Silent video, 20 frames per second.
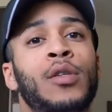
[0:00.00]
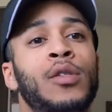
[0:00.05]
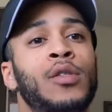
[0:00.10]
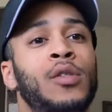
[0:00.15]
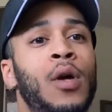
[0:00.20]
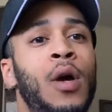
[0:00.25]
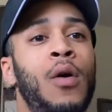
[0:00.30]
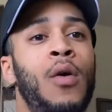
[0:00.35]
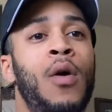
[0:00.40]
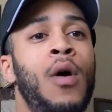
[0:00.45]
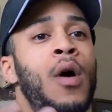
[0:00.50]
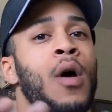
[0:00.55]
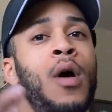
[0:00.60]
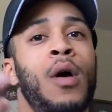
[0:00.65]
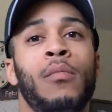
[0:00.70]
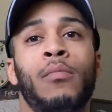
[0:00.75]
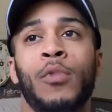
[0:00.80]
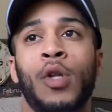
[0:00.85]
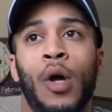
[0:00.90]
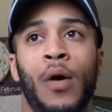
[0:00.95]
So,
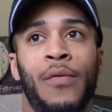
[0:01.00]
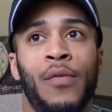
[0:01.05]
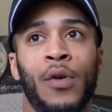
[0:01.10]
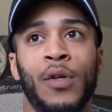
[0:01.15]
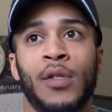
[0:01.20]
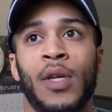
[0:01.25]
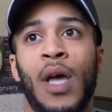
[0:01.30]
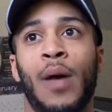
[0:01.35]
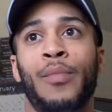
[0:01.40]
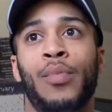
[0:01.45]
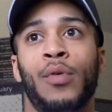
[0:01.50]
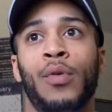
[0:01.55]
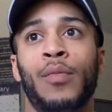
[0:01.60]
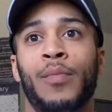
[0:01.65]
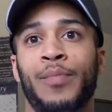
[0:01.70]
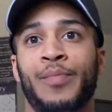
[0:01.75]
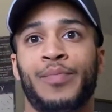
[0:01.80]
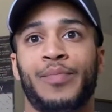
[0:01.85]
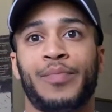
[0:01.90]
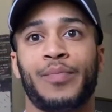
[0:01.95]
you know, for example,
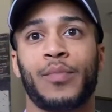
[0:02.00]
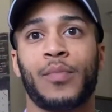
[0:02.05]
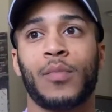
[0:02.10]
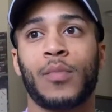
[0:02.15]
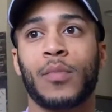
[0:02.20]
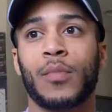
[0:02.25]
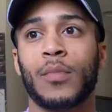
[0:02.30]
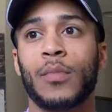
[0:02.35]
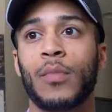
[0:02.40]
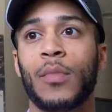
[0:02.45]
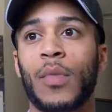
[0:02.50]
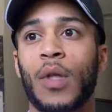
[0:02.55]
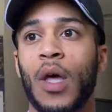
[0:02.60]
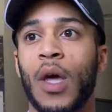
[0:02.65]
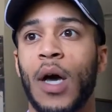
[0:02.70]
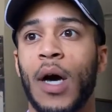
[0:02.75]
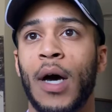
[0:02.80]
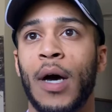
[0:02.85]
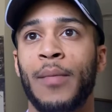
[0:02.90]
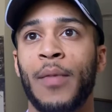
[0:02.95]

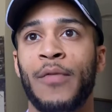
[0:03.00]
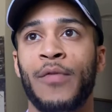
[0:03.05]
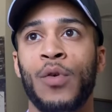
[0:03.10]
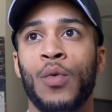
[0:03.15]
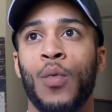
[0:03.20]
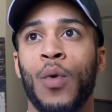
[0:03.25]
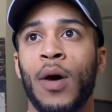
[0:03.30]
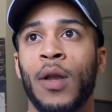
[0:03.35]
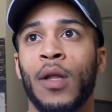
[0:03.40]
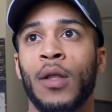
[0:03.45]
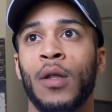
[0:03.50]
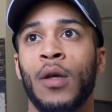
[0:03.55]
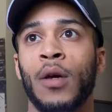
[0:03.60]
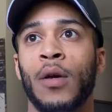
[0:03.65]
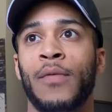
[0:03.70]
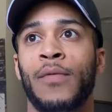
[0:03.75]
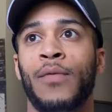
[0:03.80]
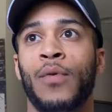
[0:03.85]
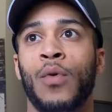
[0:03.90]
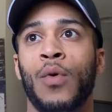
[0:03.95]
if you want to look
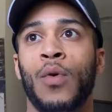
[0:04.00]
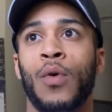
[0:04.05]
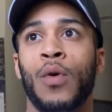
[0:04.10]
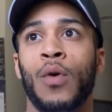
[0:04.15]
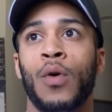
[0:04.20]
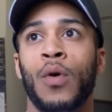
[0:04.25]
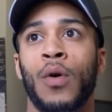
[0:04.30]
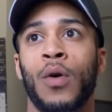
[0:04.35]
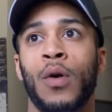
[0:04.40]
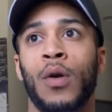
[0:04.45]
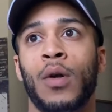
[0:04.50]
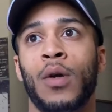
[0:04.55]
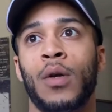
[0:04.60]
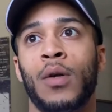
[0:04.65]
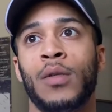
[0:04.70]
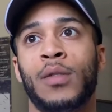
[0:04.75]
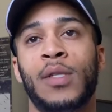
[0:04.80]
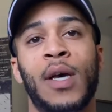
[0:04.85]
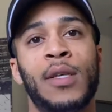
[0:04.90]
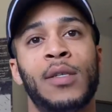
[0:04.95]
for
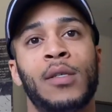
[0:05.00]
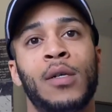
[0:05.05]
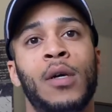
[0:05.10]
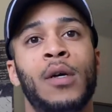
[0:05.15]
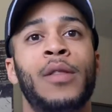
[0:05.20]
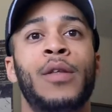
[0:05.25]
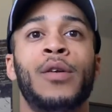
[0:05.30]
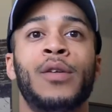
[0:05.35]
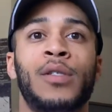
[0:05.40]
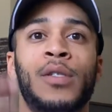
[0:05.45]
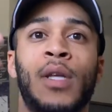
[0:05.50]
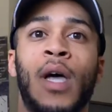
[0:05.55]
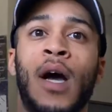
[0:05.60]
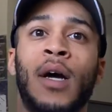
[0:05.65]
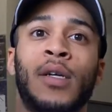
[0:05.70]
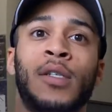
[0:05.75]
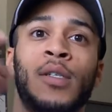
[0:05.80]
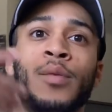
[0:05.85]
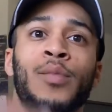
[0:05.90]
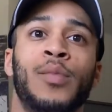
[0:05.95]
Tesla, their
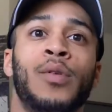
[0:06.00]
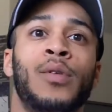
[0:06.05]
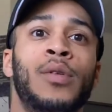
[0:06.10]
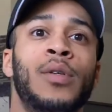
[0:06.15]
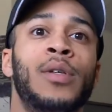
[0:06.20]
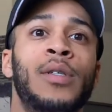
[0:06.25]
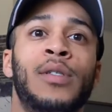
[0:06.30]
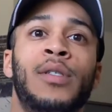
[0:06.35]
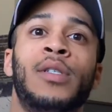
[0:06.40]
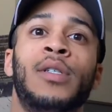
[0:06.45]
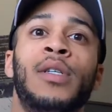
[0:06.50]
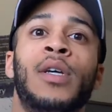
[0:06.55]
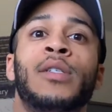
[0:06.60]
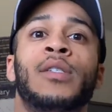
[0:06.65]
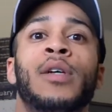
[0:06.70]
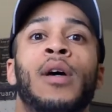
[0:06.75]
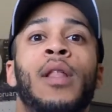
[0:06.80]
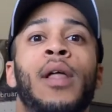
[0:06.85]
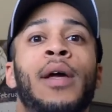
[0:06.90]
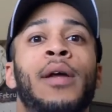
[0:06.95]
stock symbol is
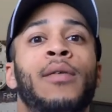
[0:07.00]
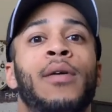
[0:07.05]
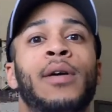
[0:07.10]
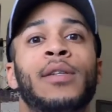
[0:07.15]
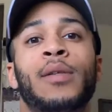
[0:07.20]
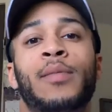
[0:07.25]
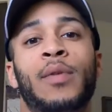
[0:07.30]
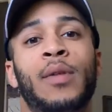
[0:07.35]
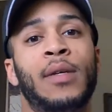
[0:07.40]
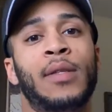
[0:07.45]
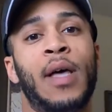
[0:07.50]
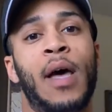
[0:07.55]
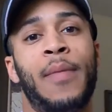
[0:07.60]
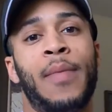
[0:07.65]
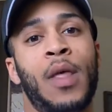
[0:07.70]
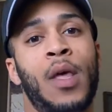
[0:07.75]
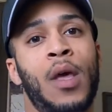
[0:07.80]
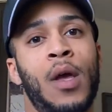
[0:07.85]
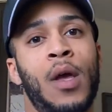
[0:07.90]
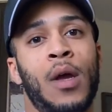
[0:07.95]
TSLA, right, something like that,
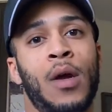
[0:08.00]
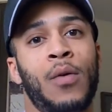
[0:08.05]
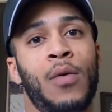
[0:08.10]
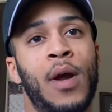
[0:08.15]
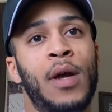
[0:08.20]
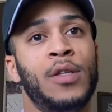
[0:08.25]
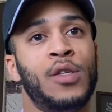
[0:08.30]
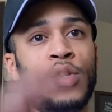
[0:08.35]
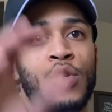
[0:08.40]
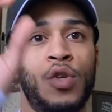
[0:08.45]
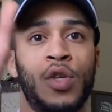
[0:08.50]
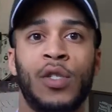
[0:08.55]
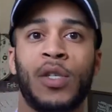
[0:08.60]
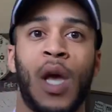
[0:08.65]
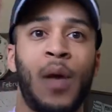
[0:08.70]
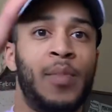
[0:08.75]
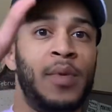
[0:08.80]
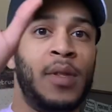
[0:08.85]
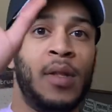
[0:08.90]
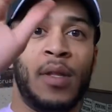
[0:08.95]
right? So you just
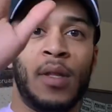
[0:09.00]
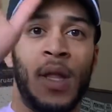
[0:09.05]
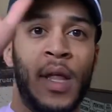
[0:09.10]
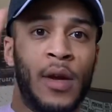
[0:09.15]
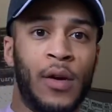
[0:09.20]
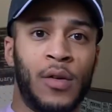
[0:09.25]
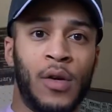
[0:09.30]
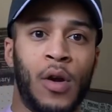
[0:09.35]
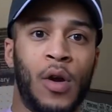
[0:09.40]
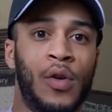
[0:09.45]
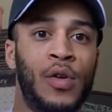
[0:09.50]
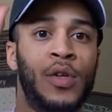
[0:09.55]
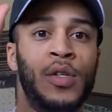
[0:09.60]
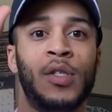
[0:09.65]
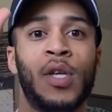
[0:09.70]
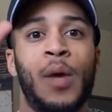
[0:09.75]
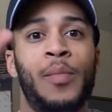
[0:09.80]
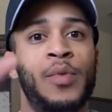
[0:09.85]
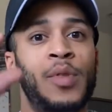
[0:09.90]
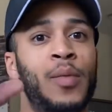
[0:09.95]
type into the letter, or you can
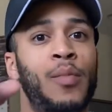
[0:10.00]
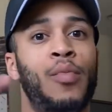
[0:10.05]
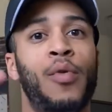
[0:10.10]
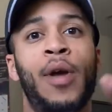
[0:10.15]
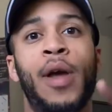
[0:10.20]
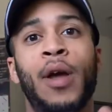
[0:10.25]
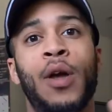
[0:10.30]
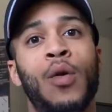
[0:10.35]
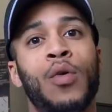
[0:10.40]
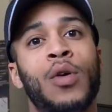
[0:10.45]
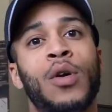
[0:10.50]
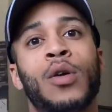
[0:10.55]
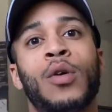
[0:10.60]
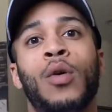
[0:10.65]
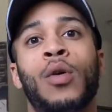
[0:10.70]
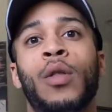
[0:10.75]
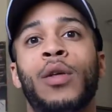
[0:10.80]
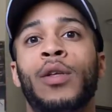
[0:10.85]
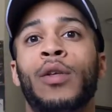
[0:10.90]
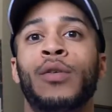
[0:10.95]
type in the brand
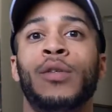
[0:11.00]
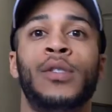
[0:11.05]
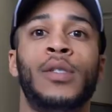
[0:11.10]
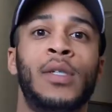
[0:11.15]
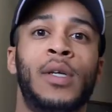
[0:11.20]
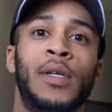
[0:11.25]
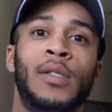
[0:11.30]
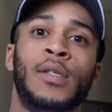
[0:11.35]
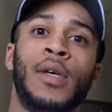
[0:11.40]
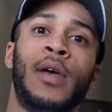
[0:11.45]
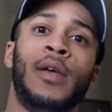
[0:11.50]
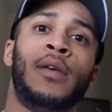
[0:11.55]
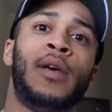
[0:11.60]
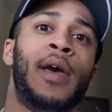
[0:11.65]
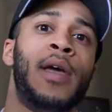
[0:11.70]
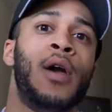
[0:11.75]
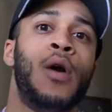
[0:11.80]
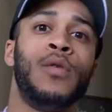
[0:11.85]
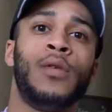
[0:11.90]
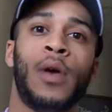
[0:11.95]
Coca-Cola, you'll see it's like
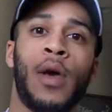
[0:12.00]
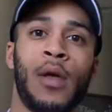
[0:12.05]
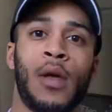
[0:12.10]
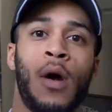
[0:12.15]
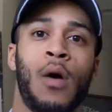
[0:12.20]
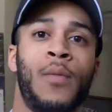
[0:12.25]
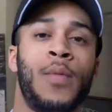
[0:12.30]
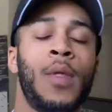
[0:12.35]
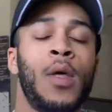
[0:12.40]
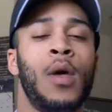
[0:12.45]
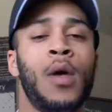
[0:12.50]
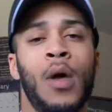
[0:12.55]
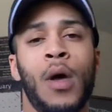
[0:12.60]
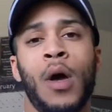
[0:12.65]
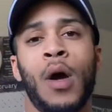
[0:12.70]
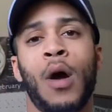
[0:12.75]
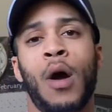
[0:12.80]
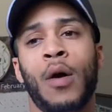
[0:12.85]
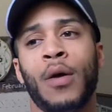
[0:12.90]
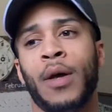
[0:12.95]
KOKO,
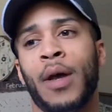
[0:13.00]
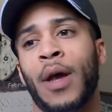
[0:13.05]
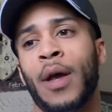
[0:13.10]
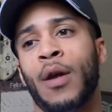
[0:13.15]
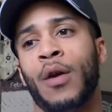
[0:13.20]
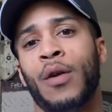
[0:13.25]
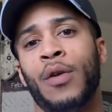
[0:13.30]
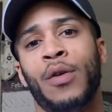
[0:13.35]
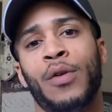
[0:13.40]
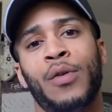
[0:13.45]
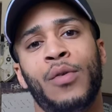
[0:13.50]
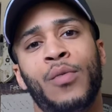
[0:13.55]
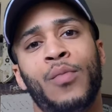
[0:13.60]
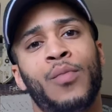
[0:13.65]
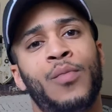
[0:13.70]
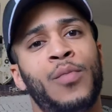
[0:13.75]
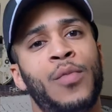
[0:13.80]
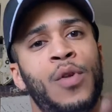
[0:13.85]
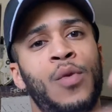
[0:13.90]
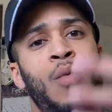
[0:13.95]
okay? Or
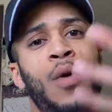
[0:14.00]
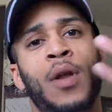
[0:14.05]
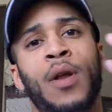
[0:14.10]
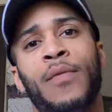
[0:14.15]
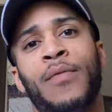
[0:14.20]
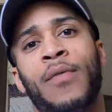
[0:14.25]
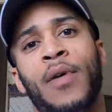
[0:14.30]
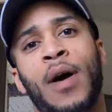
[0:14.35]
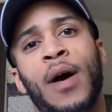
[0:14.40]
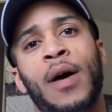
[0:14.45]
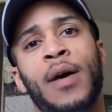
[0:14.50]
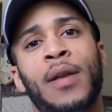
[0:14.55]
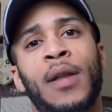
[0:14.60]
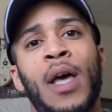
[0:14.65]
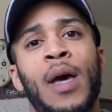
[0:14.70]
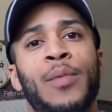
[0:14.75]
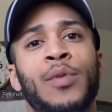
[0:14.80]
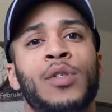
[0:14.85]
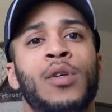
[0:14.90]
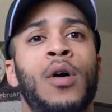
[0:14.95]
you want to find
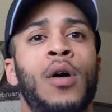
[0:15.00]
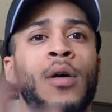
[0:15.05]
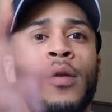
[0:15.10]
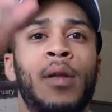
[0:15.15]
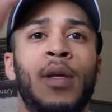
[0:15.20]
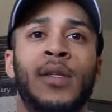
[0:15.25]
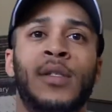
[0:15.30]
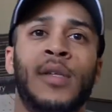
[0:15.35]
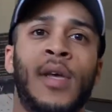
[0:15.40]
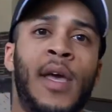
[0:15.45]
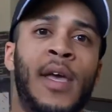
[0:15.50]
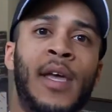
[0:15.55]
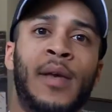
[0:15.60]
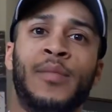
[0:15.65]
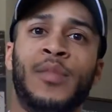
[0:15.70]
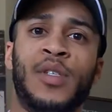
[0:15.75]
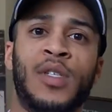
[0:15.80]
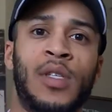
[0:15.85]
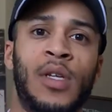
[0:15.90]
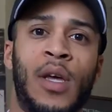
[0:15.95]
Amazon, it's
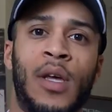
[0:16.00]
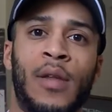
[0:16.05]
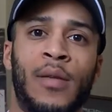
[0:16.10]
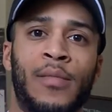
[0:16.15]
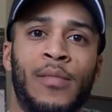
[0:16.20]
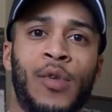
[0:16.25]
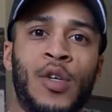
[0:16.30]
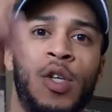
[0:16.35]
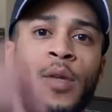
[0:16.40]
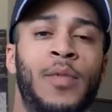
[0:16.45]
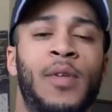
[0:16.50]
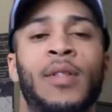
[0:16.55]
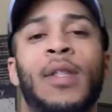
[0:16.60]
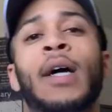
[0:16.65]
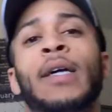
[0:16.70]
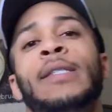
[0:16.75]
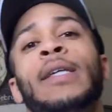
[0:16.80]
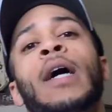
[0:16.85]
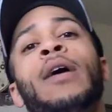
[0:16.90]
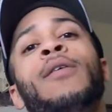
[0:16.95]
AMZN or something
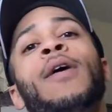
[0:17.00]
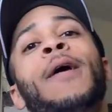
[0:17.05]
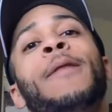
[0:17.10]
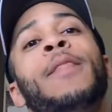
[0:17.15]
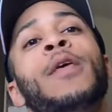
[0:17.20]
like that, right?